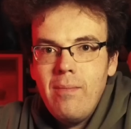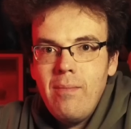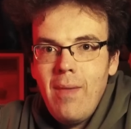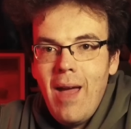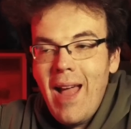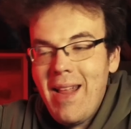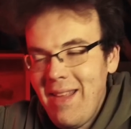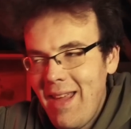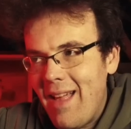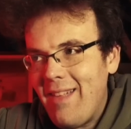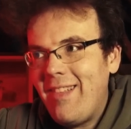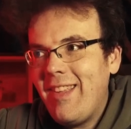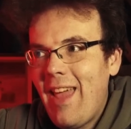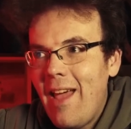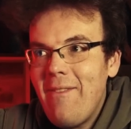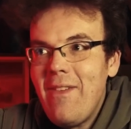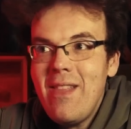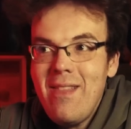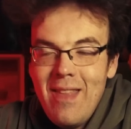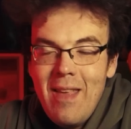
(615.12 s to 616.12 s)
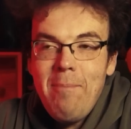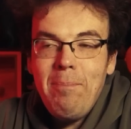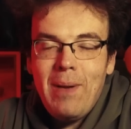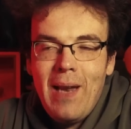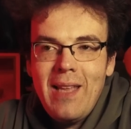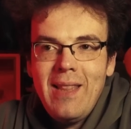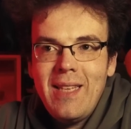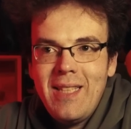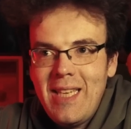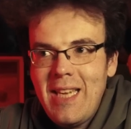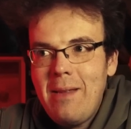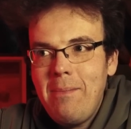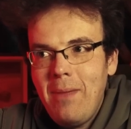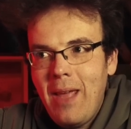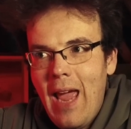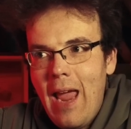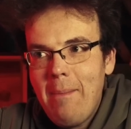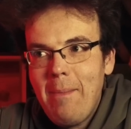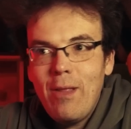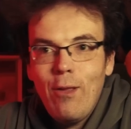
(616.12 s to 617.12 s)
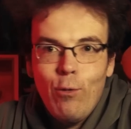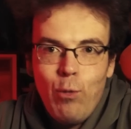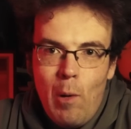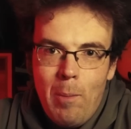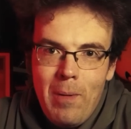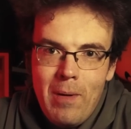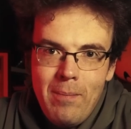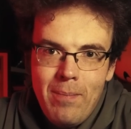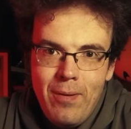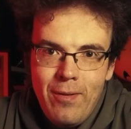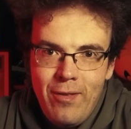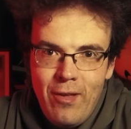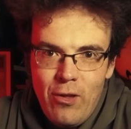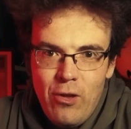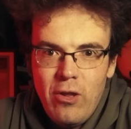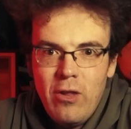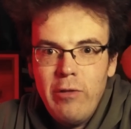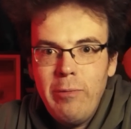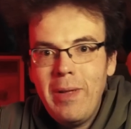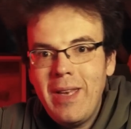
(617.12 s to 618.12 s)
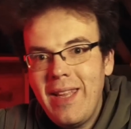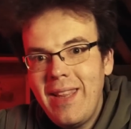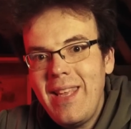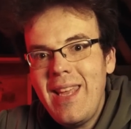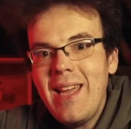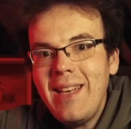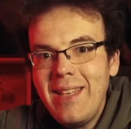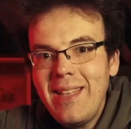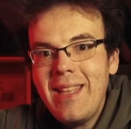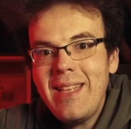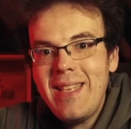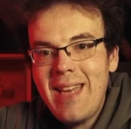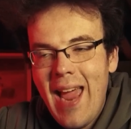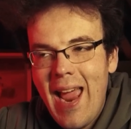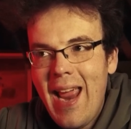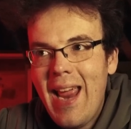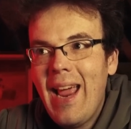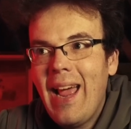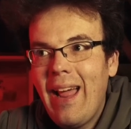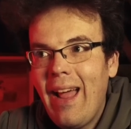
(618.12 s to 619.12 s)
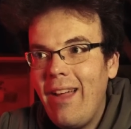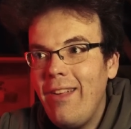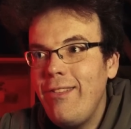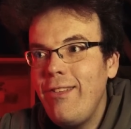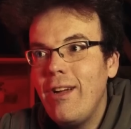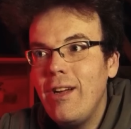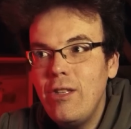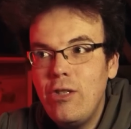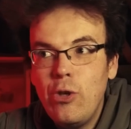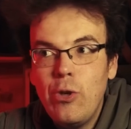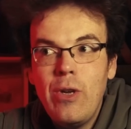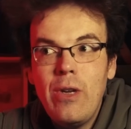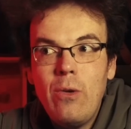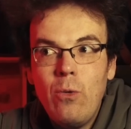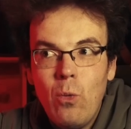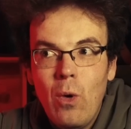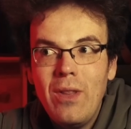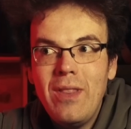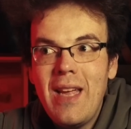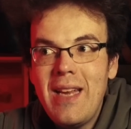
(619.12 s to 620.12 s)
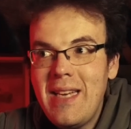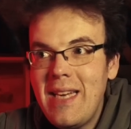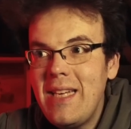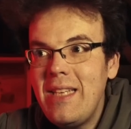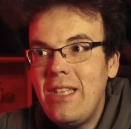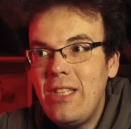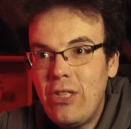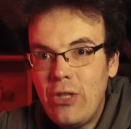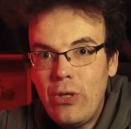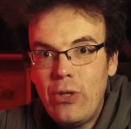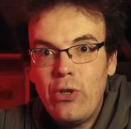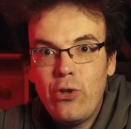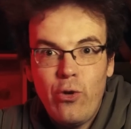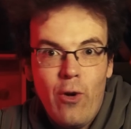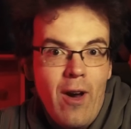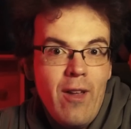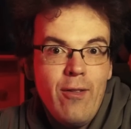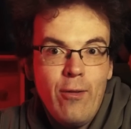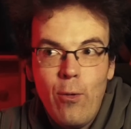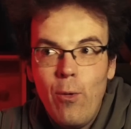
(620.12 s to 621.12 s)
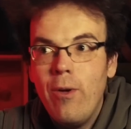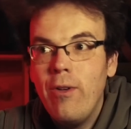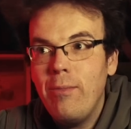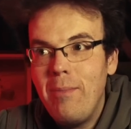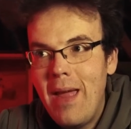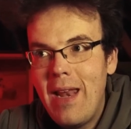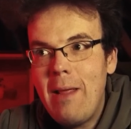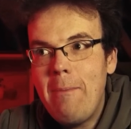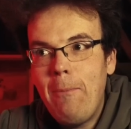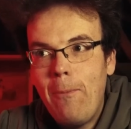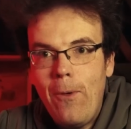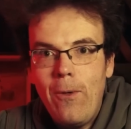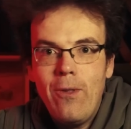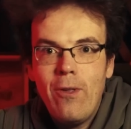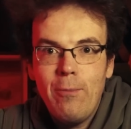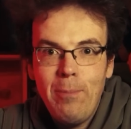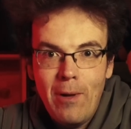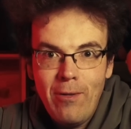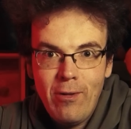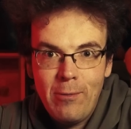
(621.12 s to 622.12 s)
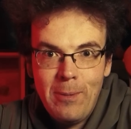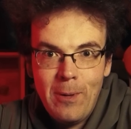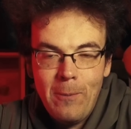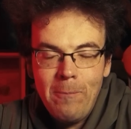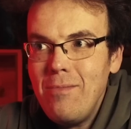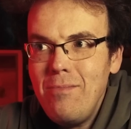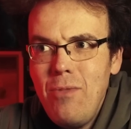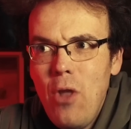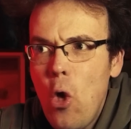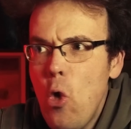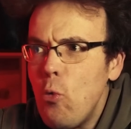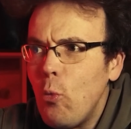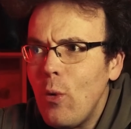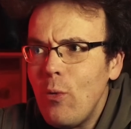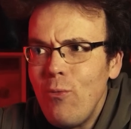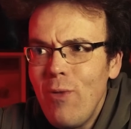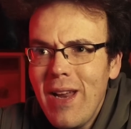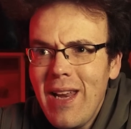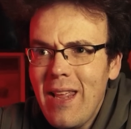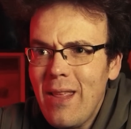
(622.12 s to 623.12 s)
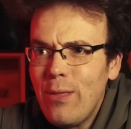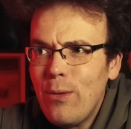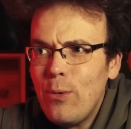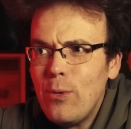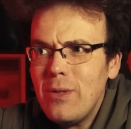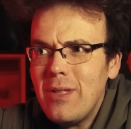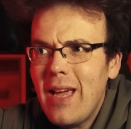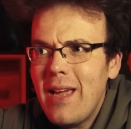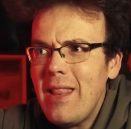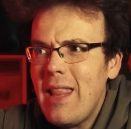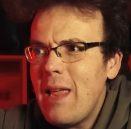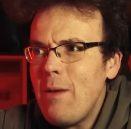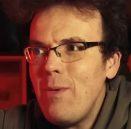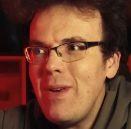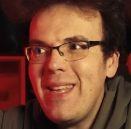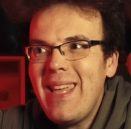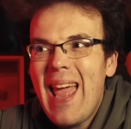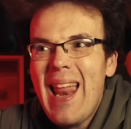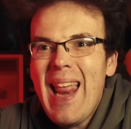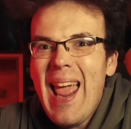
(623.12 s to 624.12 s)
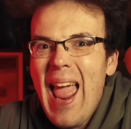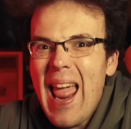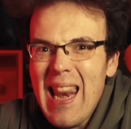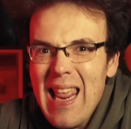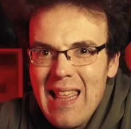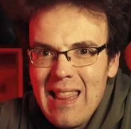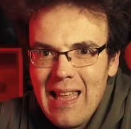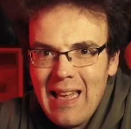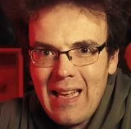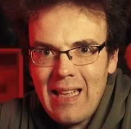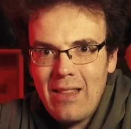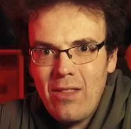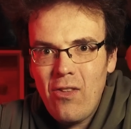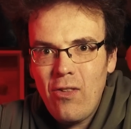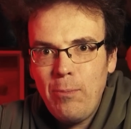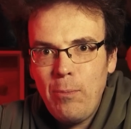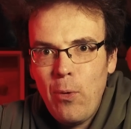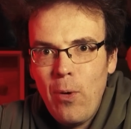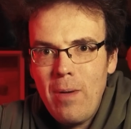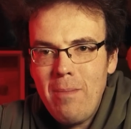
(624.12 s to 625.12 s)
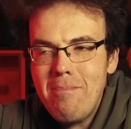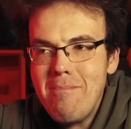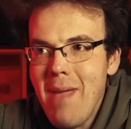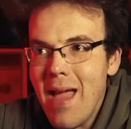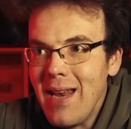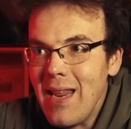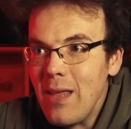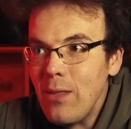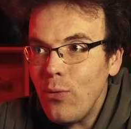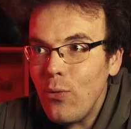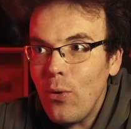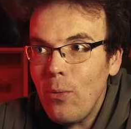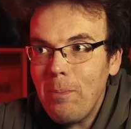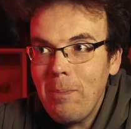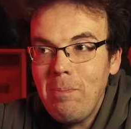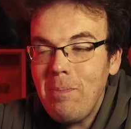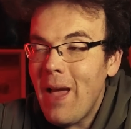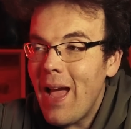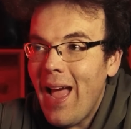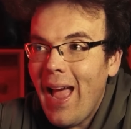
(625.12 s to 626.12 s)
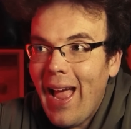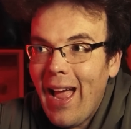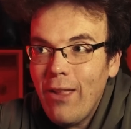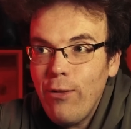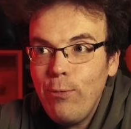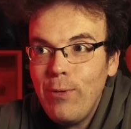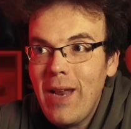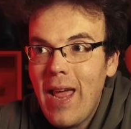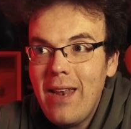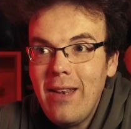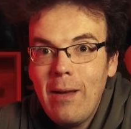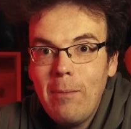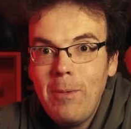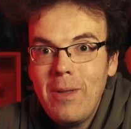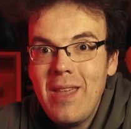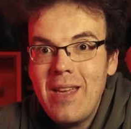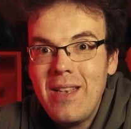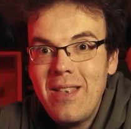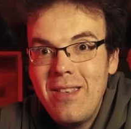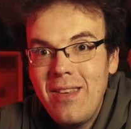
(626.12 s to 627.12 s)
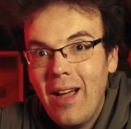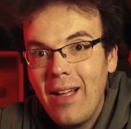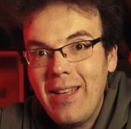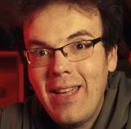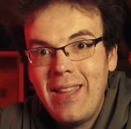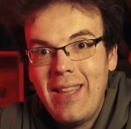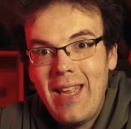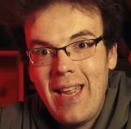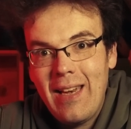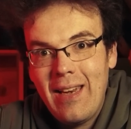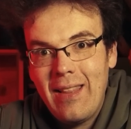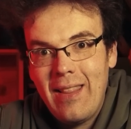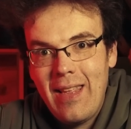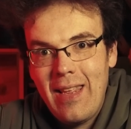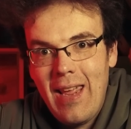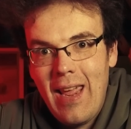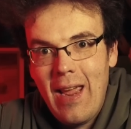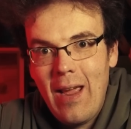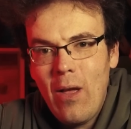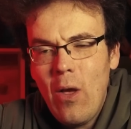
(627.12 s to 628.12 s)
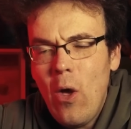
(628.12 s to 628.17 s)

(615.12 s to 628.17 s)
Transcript: And yes, Kevin did play the team game in swapping positions, but at the end of the day, Haas are doing what they need to do to try and score as many points as possible. No one really thought that they would get anything at this point. Many thought that Haas would end up with a duck at the end of the year,